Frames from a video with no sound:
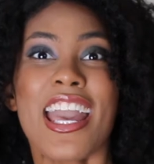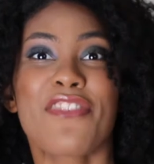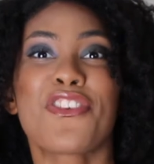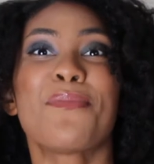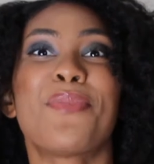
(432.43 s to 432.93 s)

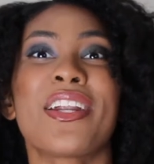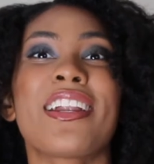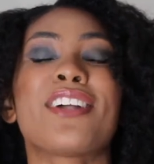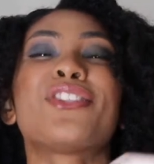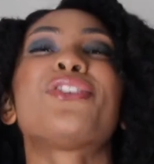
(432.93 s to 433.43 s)
if you put
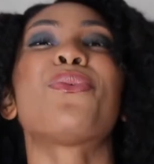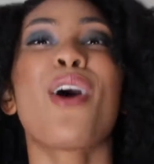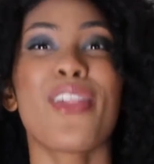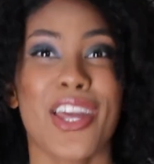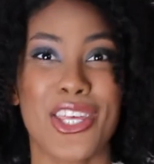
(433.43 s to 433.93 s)
it out to the
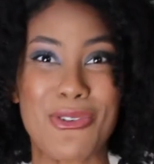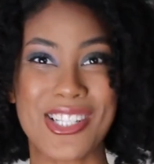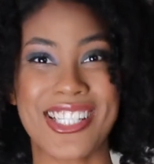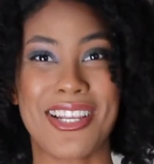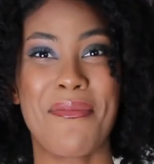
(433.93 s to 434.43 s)
wall that you
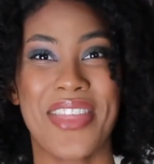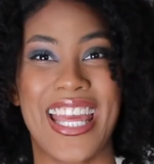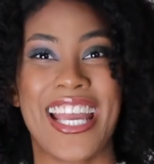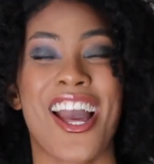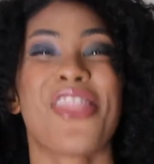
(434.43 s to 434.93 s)
want
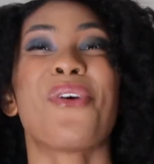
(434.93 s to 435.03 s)
something,